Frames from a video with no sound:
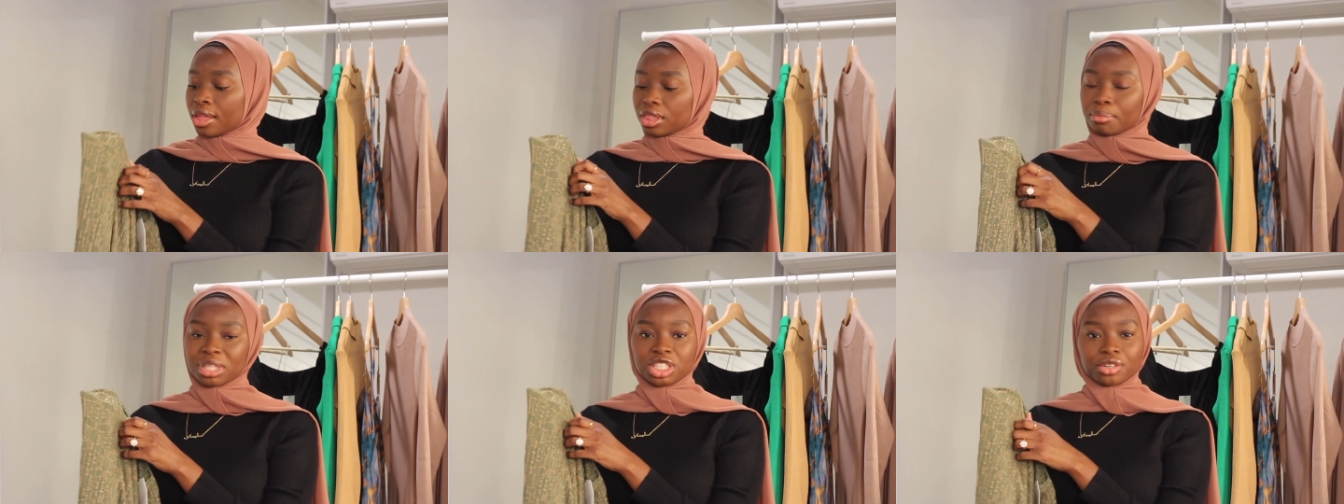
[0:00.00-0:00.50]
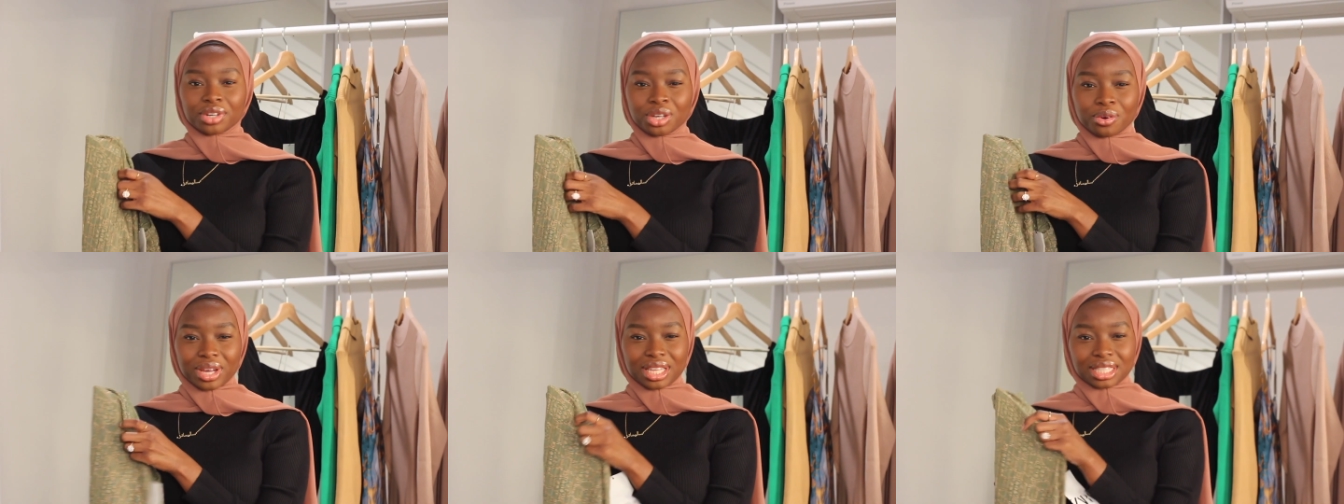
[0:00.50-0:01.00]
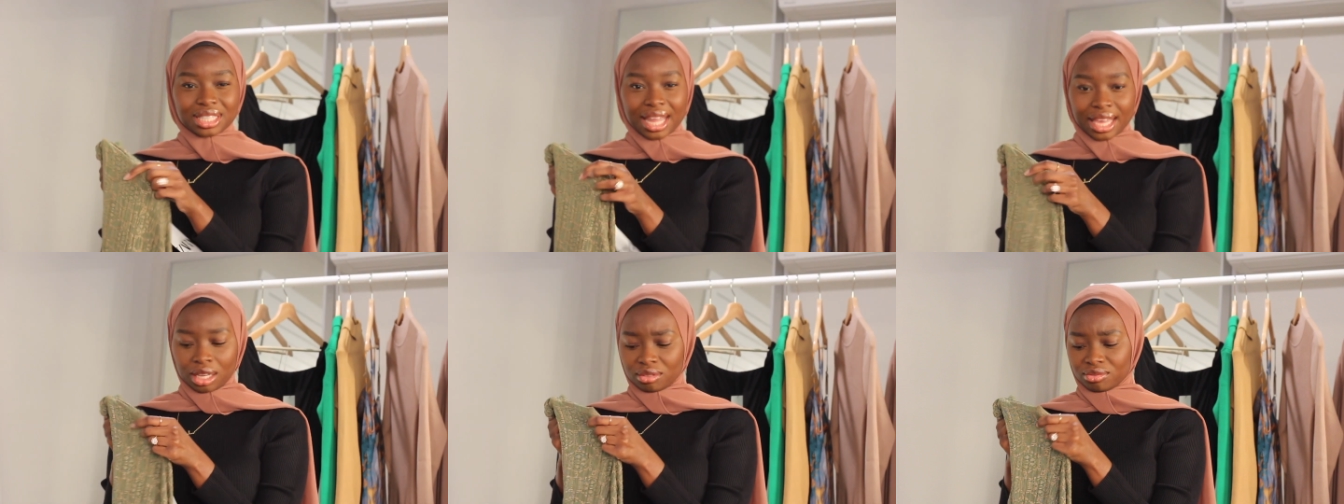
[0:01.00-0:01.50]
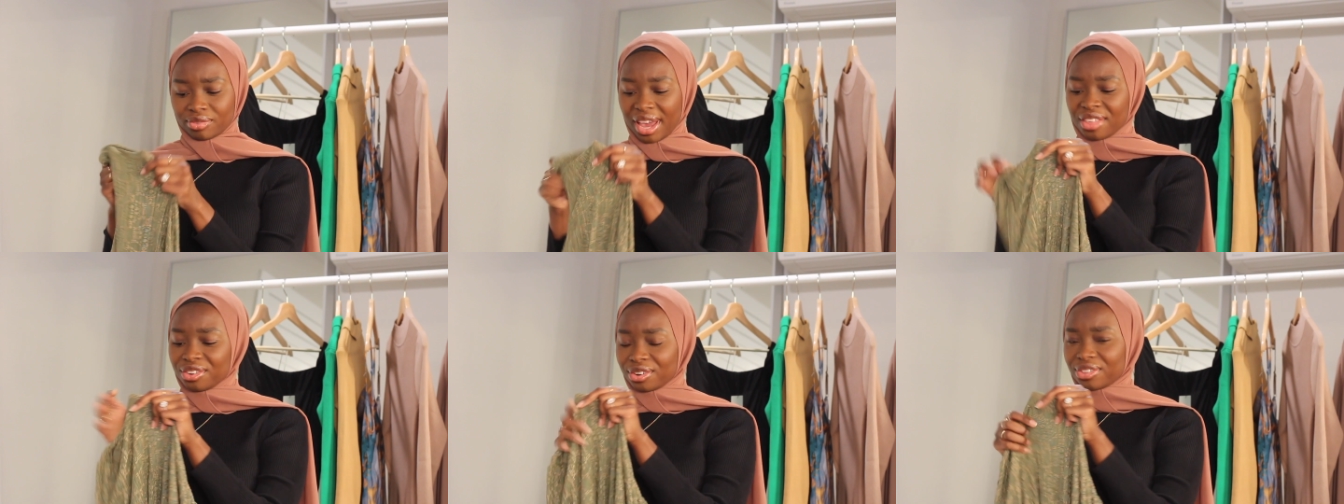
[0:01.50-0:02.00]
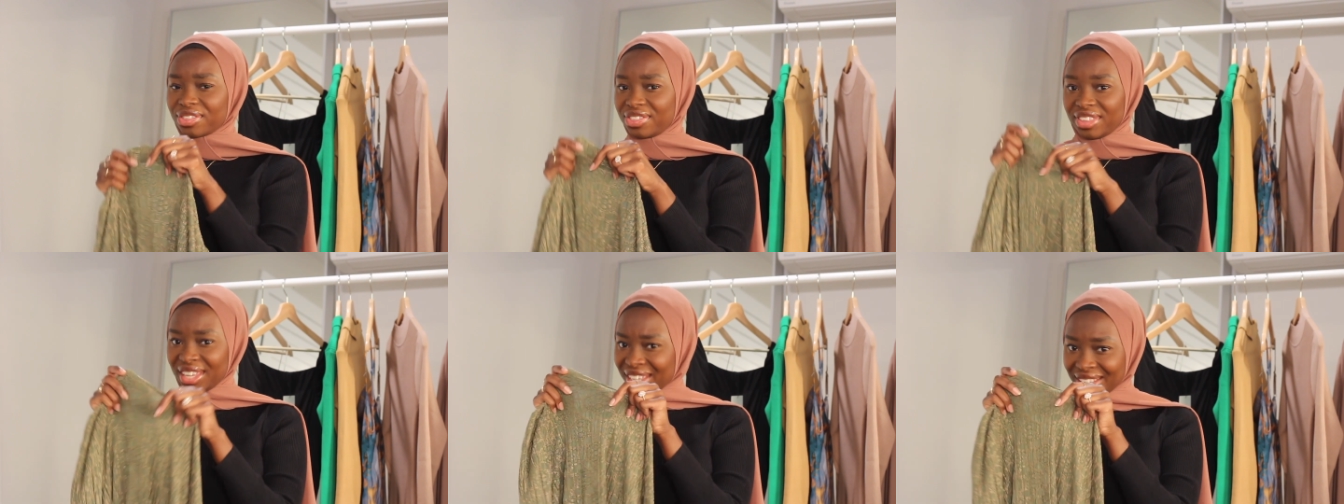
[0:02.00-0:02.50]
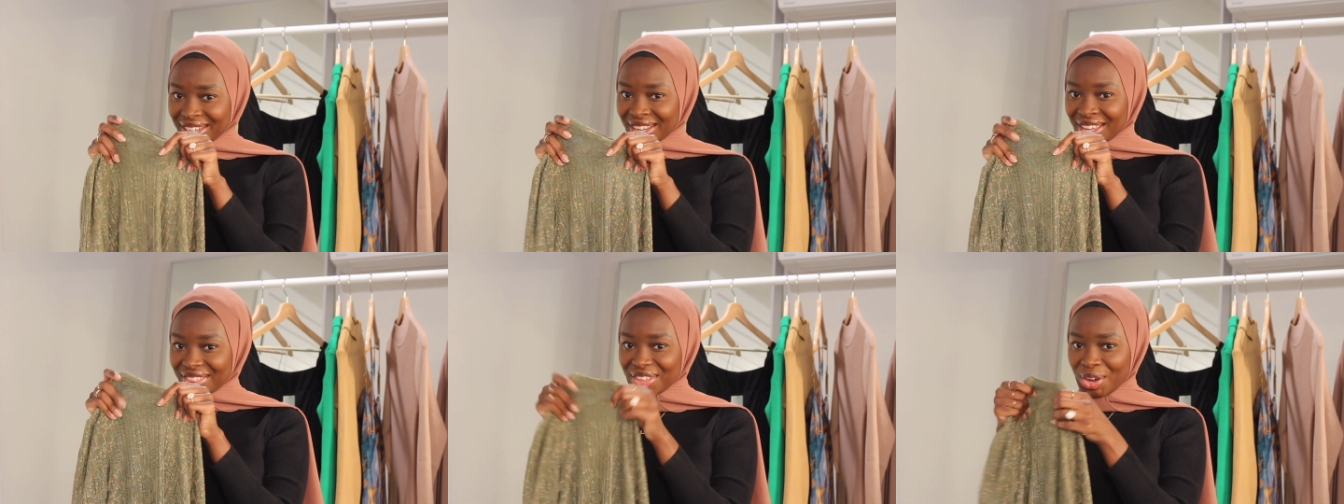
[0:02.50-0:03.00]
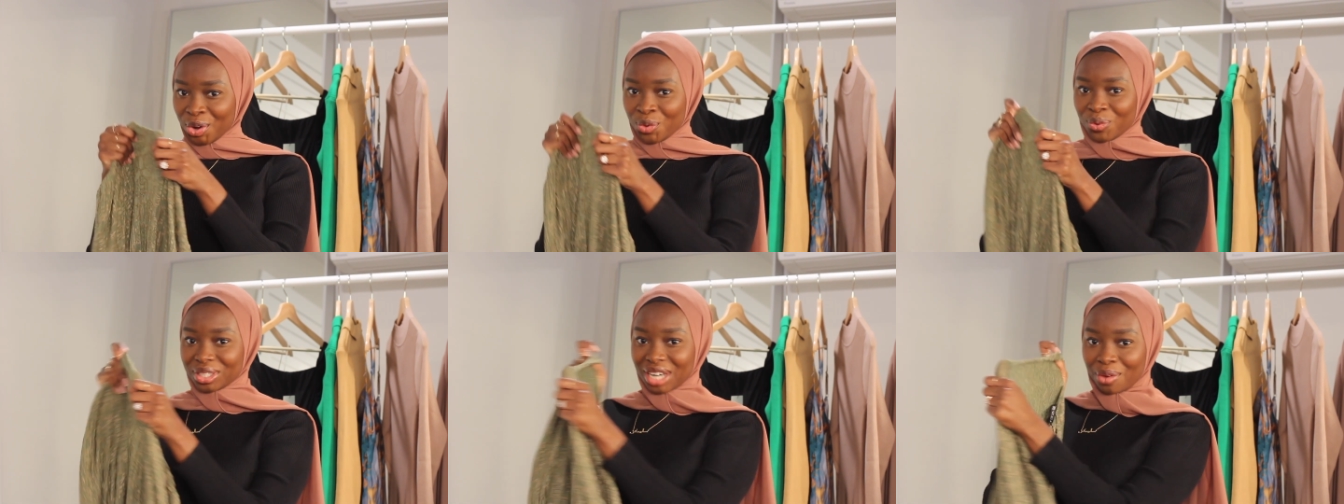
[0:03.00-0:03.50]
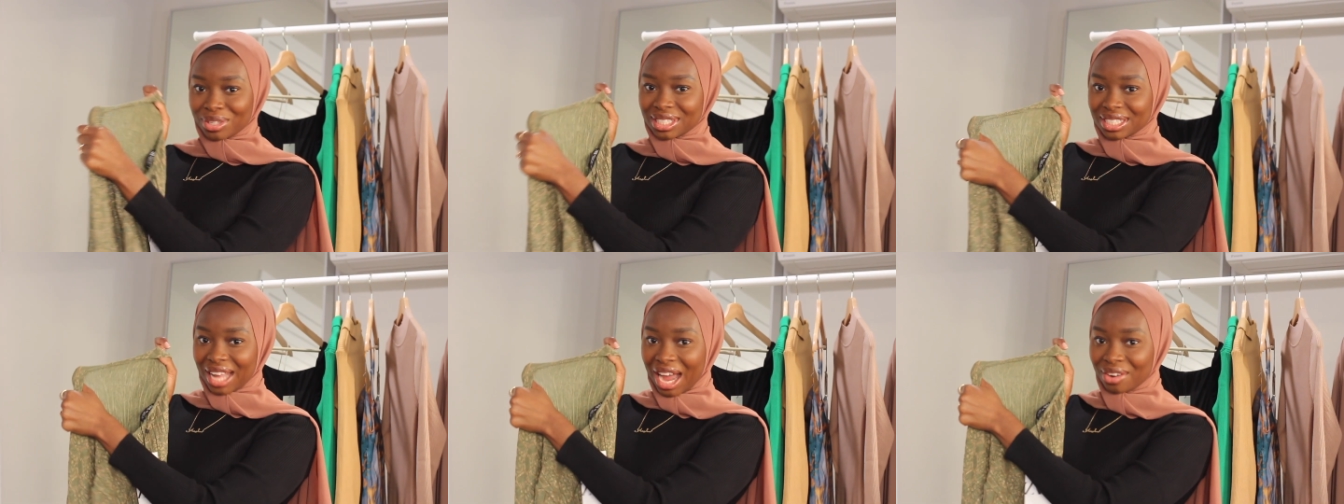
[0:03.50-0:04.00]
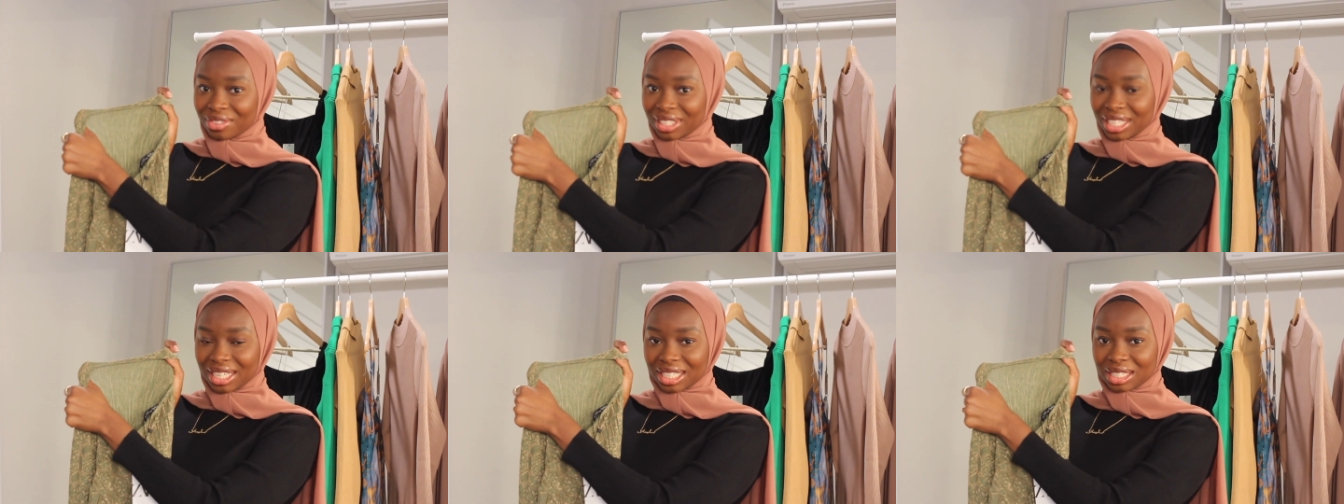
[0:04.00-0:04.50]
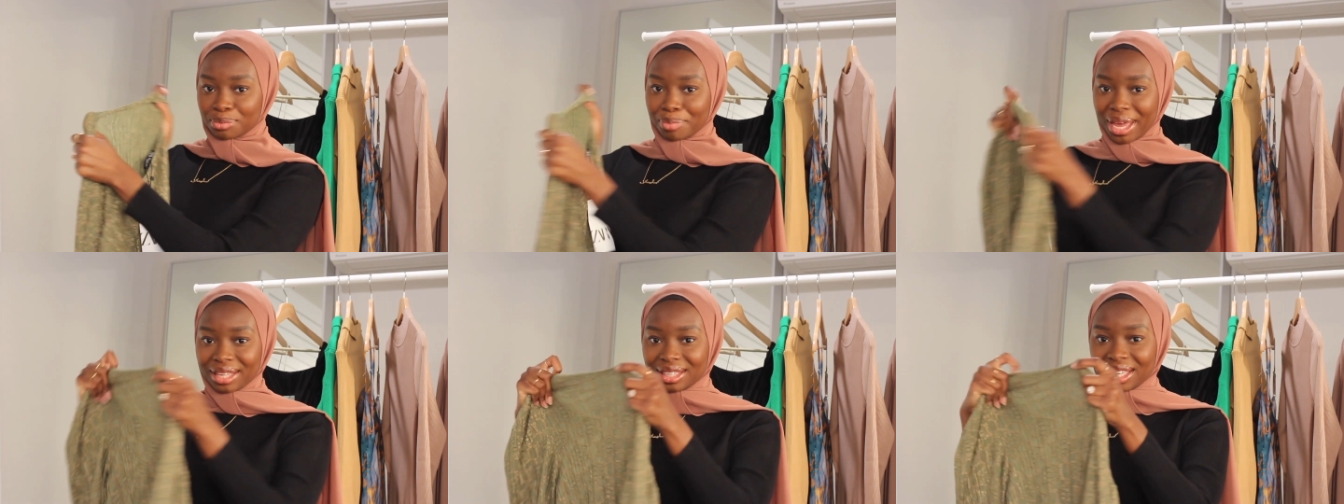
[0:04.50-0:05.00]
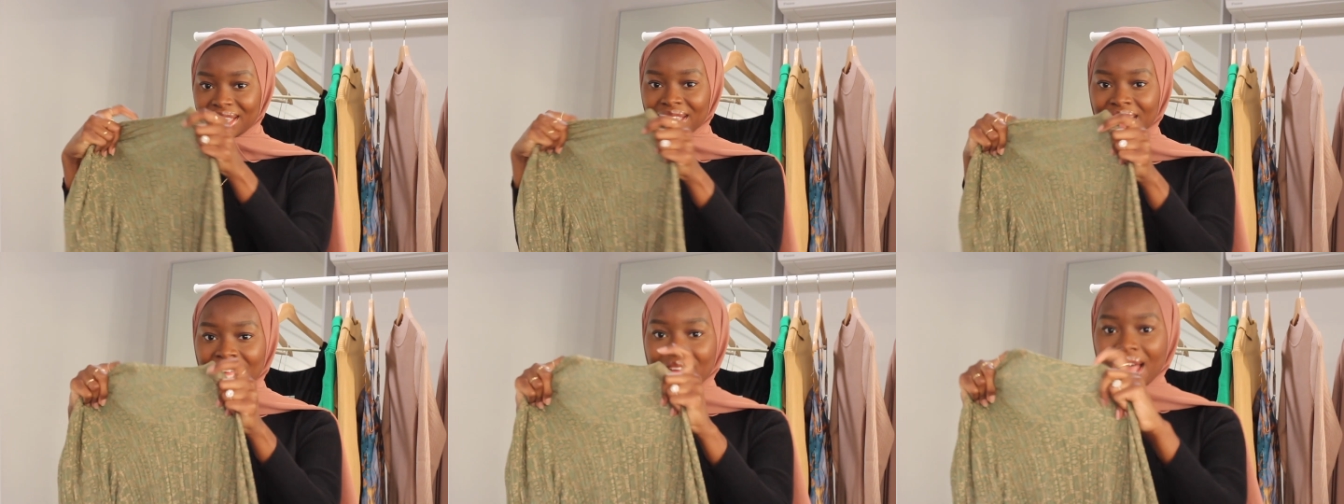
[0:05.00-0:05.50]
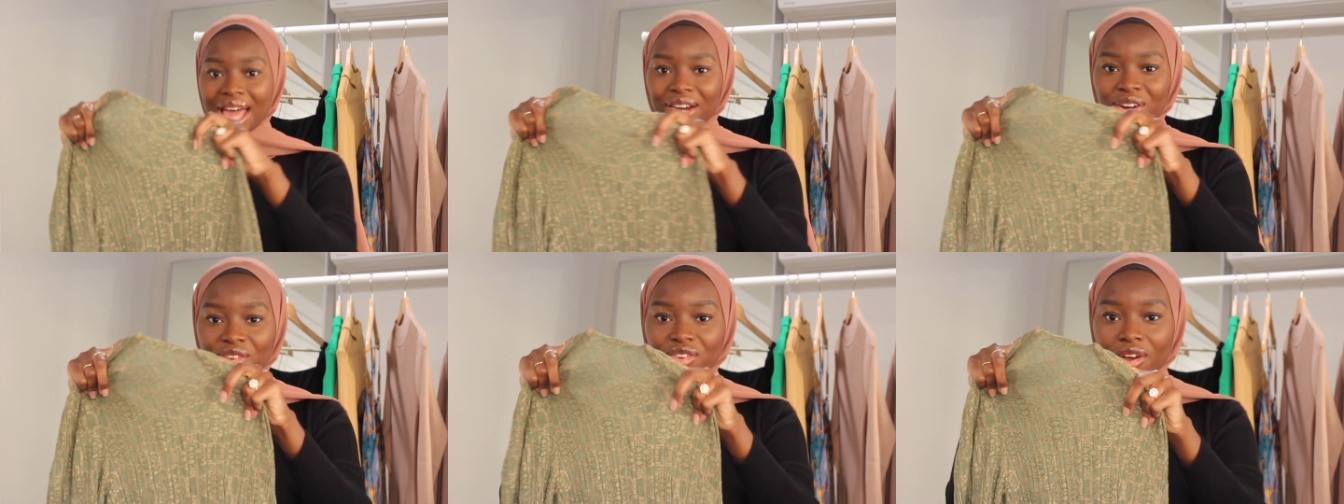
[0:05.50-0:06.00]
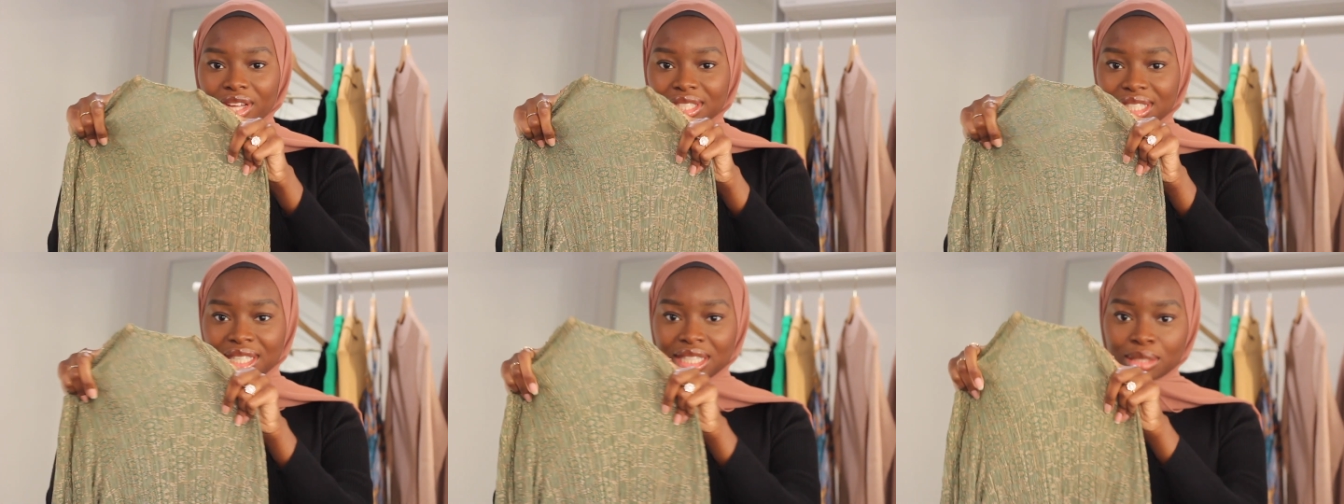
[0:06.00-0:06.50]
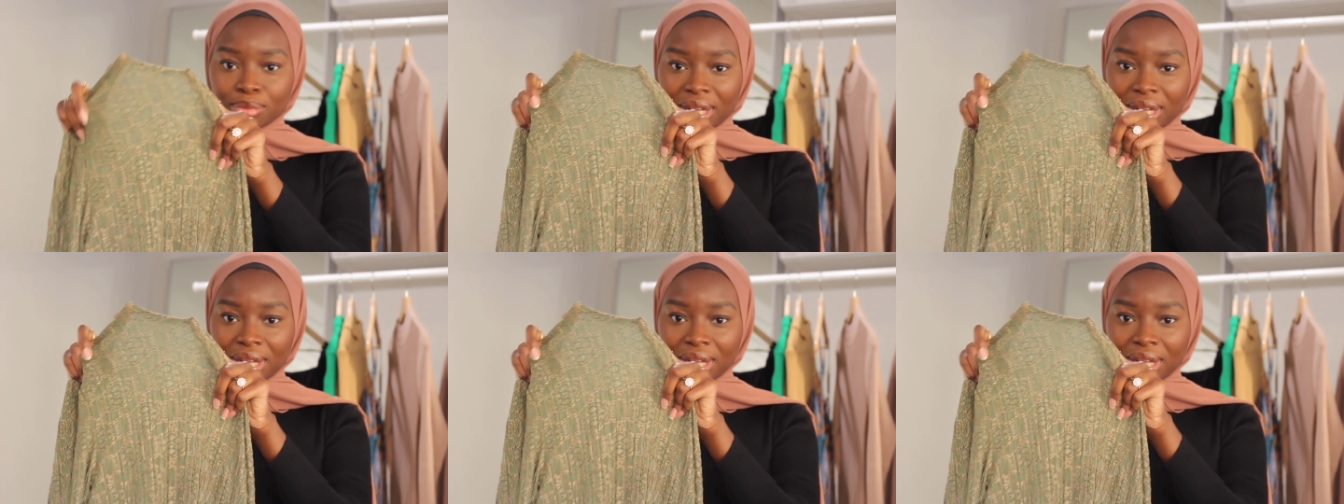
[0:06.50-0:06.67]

The material is like rather thin though, which I was not really expecting. I don't know if y'all can see this, but